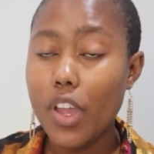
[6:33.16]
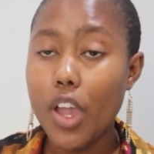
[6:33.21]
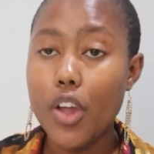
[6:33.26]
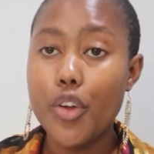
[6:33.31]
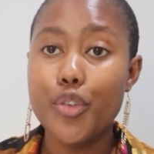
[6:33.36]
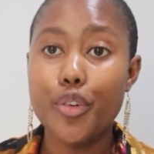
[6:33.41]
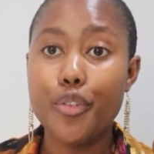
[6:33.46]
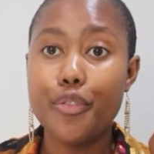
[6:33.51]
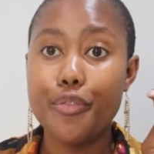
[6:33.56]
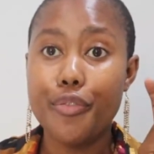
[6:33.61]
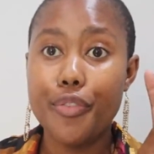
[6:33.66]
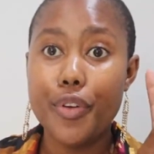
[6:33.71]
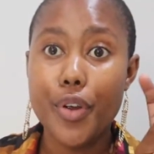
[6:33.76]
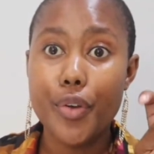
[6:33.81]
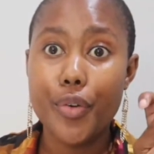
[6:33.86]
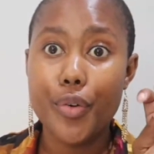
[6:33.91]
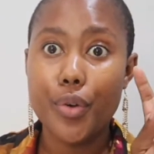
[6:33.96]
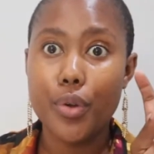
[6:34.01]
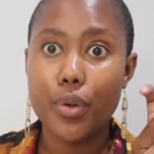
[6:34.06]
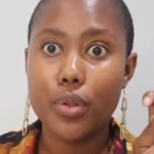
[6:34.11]

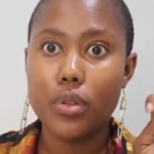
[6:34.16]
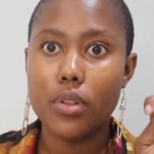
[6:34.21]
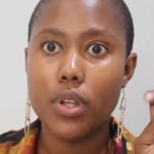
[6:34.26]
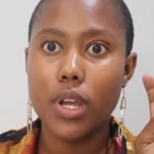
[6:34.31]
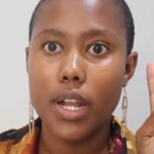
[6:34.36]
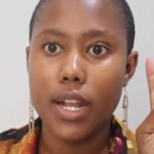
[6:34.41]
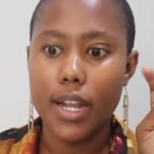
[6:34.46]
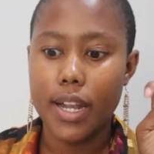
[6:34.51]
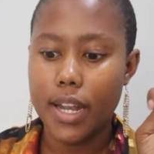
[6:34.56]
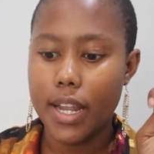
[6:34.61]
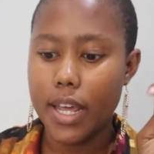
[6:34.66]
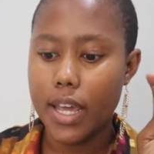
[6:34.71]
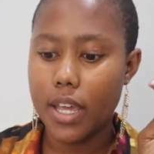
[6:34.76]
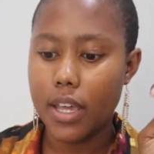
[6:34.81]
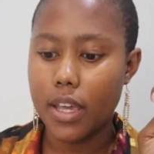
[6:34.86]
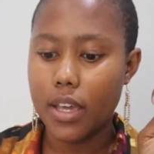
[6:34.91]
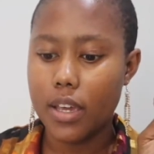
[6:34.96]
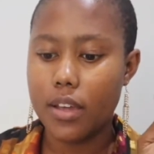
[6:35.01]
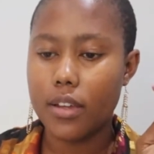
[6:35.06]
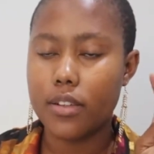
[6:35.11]
referral
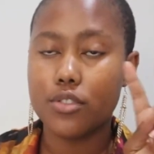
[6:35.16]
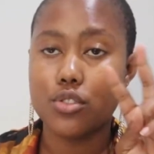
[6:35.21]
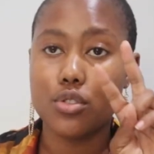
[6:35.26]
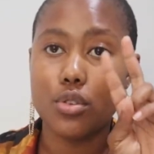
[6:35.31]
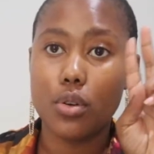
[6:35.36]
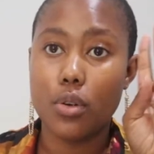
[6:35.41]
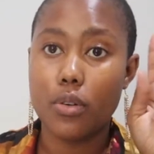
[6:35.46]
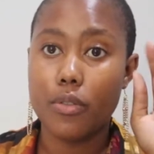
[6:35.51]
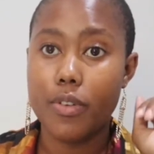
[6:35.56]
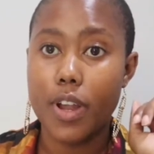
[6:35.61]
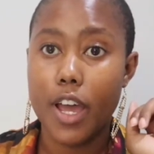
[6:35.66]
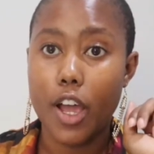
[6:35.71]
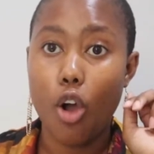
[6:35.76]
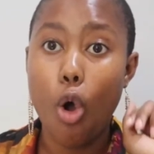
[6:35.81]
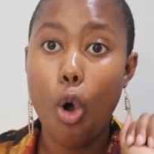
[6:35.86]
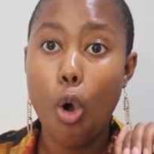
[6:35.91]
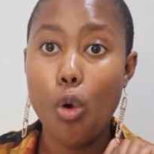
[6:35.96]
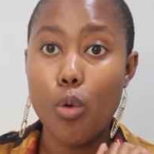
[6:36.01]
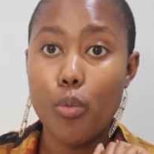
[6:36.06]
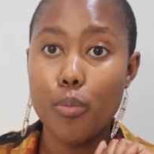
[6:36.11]
link sort of like
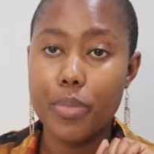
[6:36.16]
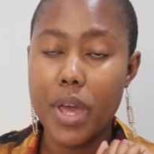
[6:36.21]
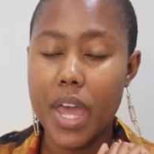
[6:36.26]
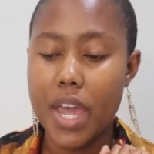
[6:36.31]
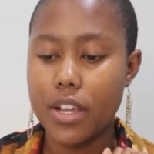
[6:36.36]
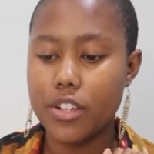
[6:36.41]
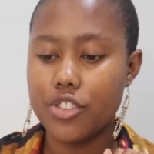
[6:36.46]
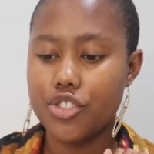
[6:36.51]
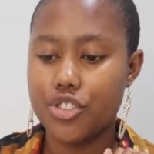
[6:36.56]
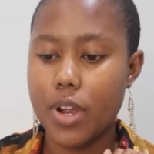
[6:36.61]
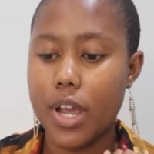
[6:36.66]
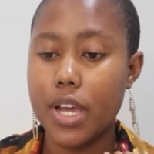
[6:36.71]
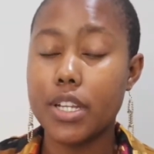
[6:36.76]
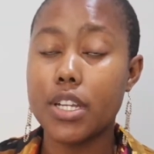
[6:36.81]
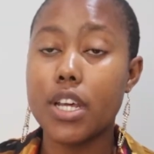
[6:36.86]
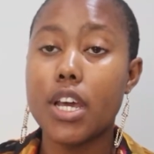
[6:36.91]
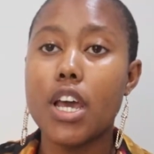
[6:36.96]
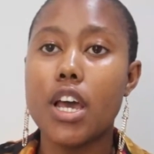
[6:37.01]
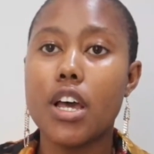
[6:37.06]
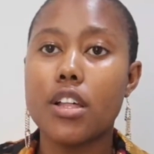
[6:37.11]
home page,
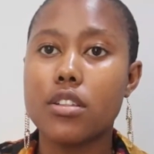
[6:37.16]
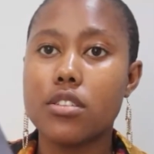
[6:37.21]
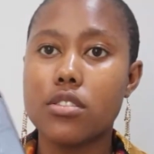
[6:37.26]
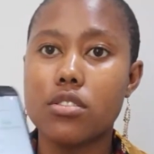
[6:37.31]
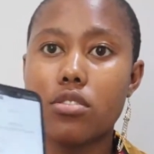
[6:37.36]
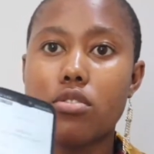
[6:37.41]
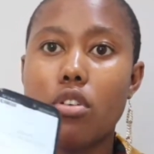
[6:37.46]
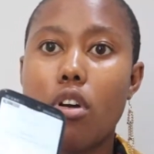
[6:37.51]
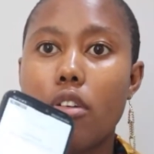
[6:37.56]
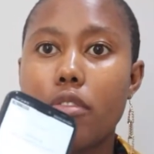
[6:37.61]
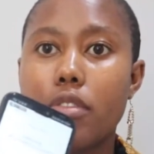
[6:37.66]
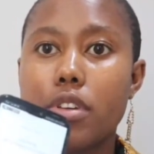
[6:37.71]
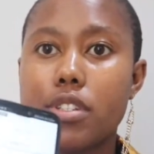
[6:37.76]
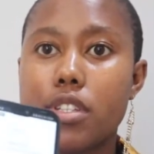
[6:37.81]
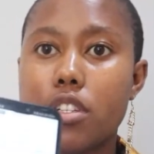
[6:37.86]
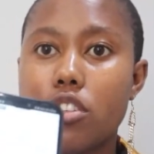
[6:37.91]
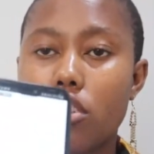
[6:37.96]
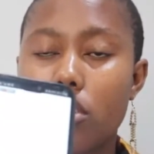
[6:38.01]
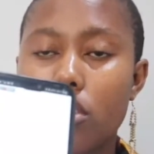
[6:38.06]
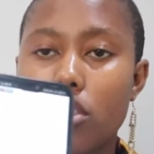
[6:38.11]
right? This is
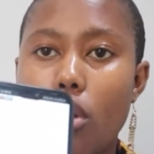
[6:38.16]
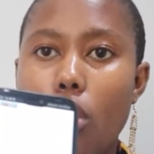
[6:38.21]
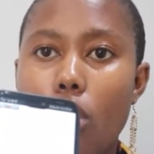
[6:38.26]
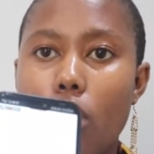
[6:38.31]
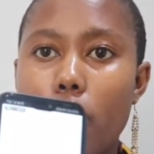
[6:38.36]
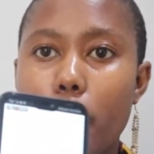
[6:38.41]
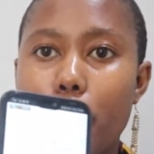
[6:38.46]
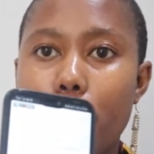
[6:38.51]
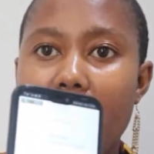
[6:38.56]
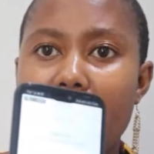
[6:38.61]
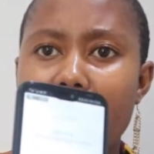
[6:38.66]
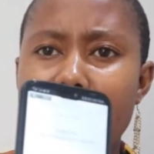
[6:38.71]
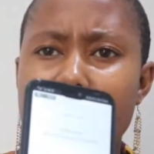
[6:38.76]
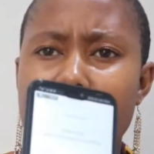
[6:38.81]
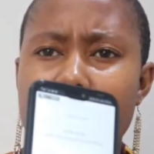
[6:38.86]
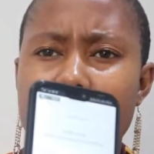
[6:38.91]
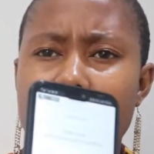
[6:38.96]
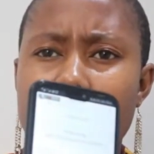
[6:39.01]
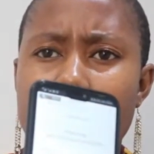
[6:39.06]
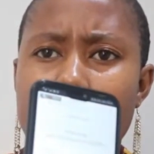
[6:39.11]
obviously not the page
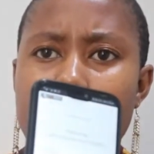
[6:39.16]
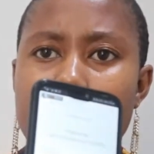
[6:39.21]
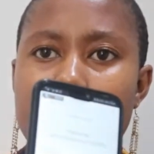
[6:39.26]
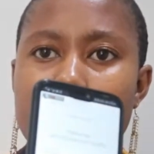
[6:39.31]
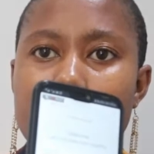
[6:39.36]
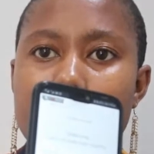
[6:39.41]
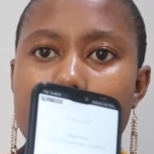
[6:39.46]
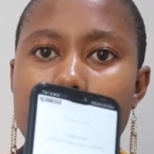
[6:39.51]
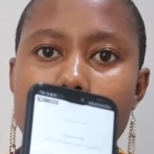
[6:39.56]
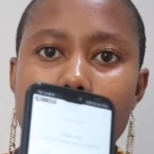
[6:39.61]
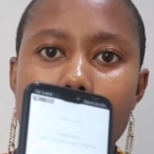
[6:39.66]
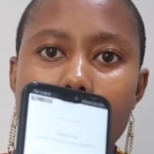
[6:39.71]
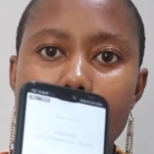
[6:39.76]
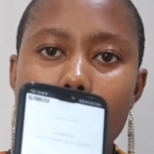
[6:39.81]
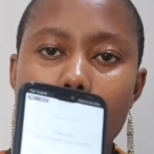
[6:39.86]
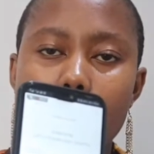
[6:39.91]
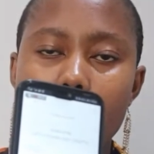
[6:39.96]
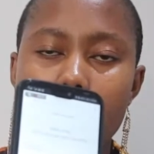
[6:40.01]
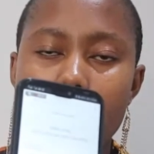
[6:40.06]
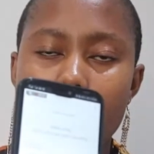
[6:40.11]
that you get if you
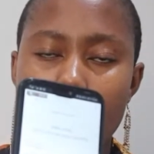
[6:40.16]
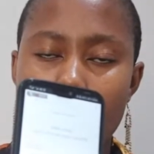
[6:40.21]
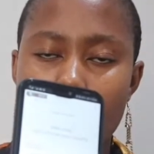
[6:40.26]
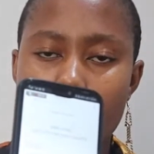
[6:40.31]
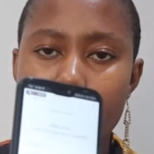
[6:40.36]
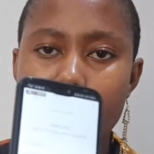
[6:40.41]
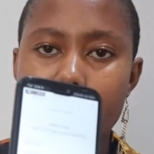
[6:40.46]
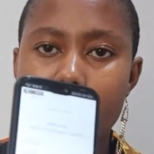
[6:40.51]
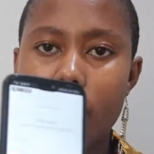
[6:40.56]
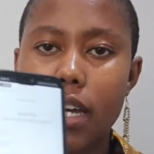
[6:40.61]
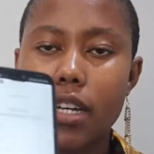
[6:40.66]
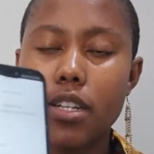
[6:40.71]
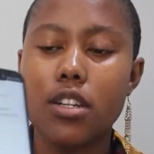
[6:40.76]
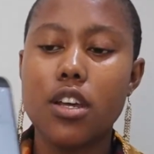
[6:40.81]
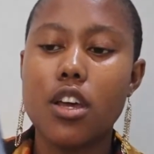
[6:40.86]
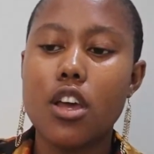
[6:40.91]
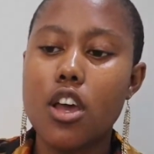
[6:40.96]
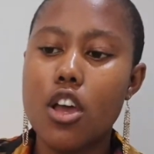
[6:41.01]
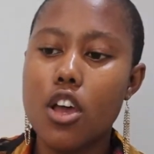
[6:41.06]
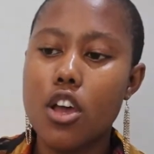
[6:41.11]
just go to the website.
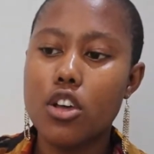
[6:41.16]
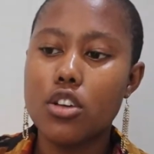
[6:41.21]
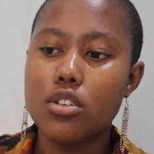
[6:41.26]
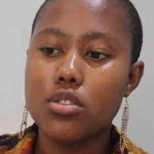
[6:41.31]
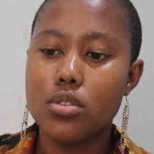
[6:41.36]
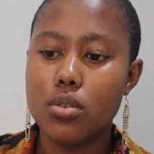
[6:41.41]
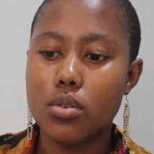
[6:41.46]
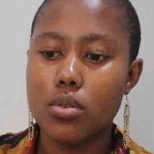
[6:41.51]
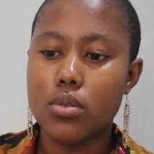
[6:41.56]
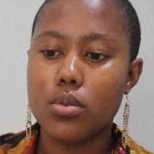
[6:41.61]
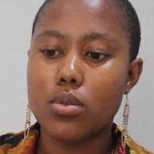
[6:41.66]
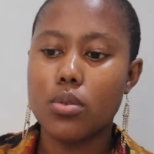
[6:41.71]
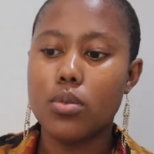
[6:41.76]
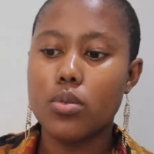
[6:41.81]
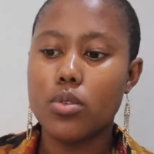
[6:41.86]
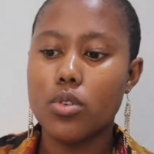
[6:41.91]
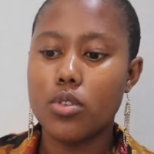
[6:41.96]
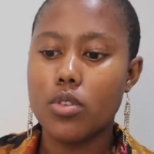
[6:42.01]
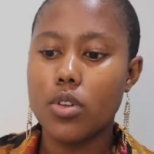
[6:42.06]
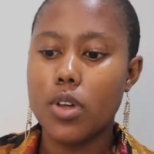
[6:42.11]

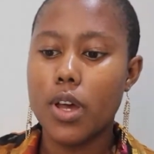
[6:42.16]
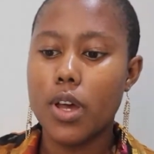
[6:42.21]
So